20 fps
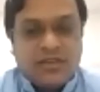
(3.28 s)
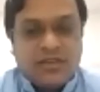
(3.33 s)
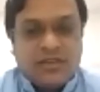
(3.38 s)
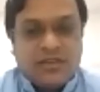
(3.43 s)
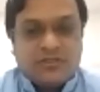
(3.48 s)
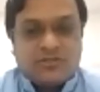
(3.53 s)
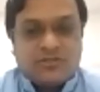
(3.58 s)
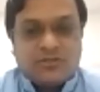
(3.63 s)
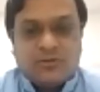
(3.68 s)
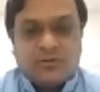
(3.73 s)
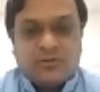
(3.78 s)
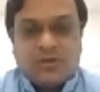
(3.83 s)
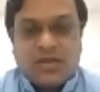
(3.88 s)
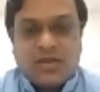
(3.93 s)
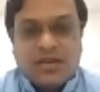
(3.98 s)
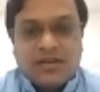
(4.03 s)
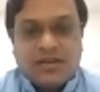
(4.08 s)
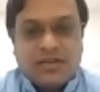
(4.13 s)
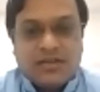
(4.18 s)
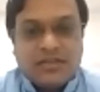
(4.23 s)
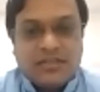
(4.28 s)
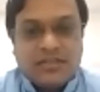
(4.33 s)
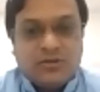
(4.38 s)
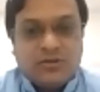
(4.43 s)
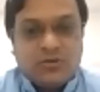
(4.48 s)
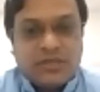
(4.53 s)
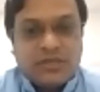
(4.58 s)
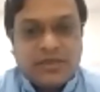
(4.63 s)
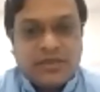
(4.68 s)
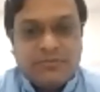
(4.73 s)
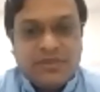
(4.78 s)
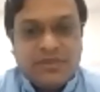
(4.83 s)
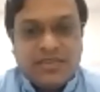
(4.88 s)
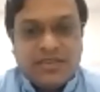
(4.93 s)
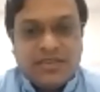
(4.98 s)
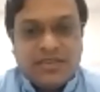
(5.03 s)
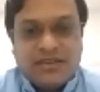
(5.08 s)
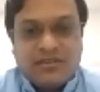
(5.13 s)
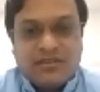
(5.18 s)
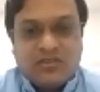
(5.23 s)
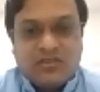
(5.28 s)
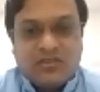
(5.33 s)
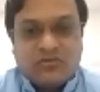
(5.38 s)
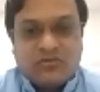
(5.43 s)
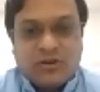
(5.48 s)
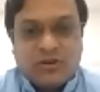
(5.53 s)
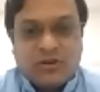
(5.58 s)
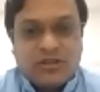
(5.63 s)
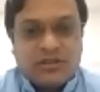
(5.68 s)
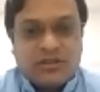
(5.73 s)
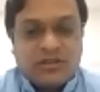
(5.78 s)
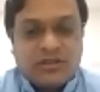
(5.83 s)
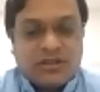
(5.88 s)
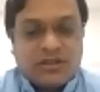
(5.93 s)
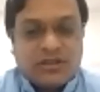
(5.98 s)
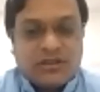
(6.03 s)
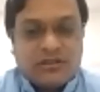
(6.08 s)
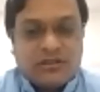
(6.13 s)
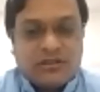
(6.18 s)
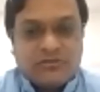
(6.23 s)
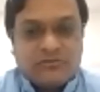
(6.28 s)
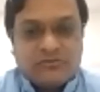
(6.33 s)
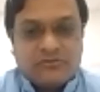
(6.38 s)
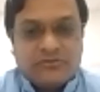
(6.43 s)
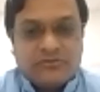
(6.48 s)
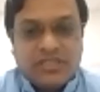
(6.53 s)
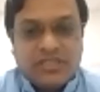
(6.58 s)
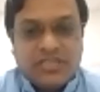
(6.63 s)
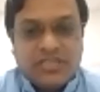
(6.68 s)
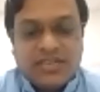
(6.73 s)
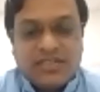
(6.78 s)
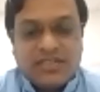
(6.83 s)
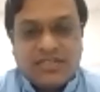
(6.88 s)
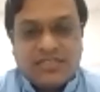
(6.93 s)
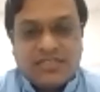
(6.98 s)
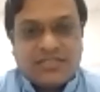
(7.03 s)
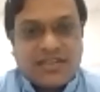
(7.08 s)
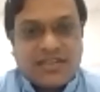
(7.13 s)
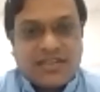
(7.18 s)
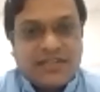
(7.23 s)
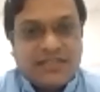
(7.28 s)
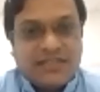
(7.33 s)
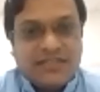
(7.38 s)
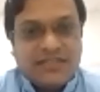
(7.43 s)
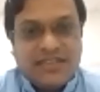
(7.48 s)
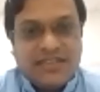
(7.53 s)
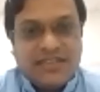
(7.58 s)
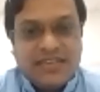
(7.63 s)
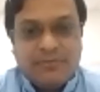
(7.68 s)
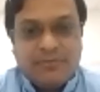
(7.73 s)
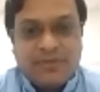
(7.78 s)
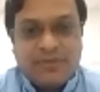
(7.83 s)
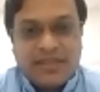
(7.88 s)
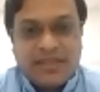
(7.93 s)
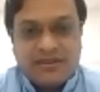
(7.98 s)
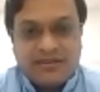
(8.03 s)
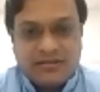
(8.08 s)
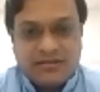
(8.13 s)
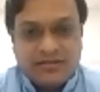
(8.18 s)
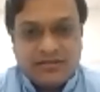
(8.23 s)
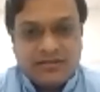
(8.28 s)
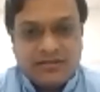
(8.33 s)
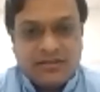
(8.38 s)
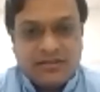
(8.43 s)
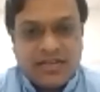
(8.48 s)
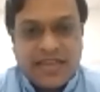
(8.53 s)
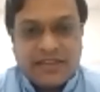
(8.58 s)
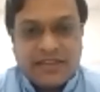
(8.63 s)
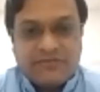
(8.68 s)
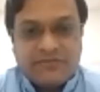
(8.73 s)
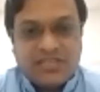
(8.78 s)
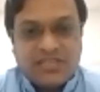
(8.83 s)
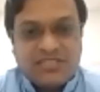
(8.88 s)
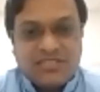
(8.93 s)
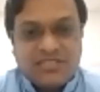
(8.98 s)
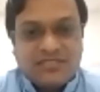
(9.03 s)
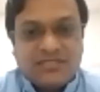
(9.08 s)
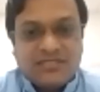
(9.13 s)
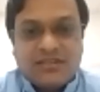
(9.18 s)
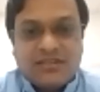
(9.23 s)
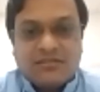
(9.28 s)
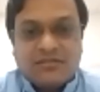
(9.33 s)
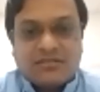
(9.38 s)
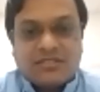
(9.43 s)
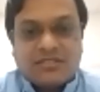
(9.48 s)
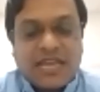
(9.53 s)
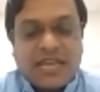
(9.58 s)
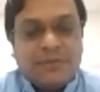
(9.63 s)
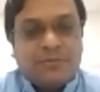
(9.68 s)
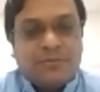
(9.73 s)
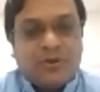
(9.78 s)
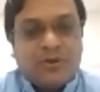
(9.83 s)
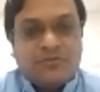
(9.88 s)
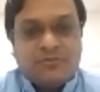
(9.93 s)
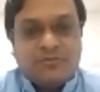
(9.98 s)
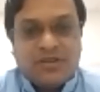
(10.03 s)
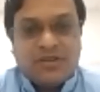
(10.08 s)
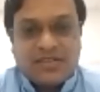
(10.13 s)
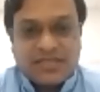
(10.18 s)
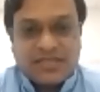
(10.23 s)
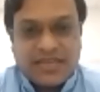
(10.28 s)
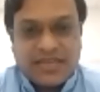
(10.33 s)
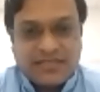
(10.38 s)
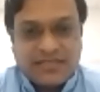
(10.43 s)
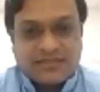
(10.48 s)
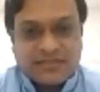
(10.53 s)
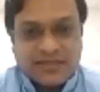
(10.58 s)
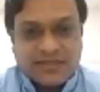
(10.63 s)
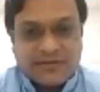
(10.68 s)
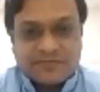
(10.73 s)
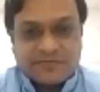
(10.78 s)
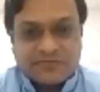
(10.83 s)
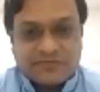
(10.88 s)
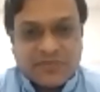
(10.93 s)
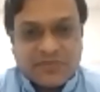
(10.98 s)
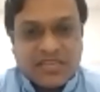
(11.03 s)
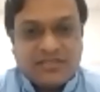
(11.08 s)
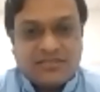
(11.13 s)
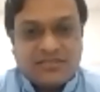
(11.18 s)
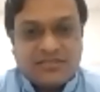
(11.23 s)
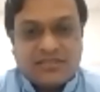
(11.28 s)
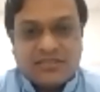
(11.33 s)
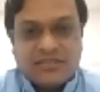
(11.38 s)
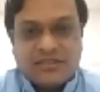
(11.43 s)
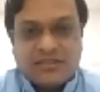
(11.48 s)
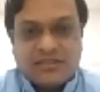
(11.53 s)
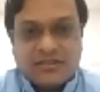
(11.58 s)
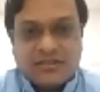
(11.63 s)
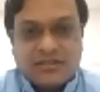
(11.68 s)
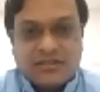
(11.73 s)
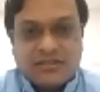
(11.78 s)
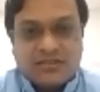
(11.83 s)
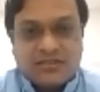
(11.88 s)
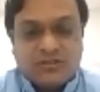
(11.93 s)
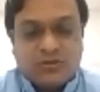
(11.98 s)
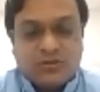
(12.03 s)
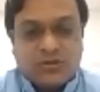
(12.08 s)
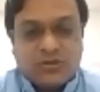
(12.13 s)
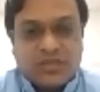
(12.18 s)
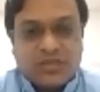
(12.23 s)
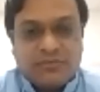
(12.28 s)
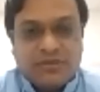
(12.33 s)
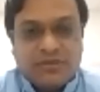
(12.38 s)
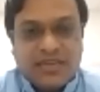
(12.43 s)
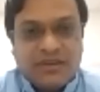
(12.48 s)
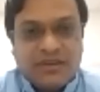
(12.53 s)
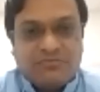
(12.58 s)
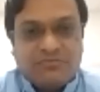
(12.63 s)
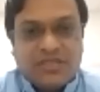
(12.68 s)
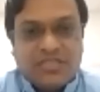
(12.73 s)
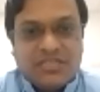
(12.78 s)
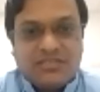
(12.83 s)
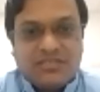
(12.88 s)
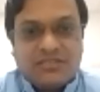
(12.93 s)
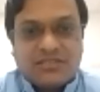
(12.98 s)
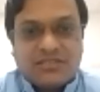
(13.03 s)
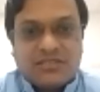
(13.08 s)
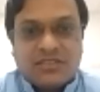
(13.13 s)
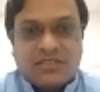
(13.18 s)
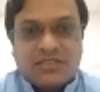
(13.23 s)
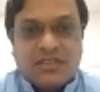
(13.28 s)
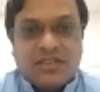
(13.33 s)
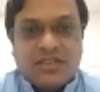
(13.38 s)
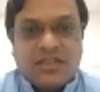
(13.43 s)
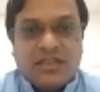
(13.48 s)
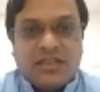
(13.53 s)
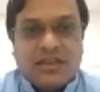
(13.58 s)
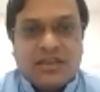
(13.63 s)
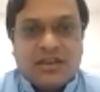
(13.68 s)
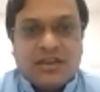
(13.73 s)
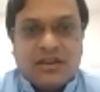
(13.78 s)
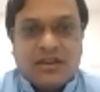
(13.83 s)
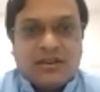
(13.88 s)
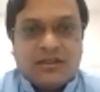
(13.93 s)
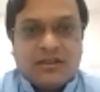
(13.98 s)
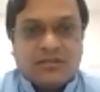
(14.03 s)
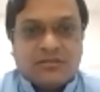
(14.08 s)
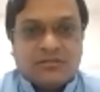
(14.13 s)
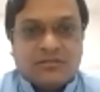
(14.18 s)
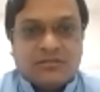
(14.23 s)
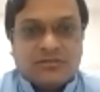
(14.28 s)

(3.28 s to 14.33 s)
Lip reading: So, leukemia, what we understand in layman language, is a type of blood cancer. It's leukemia means a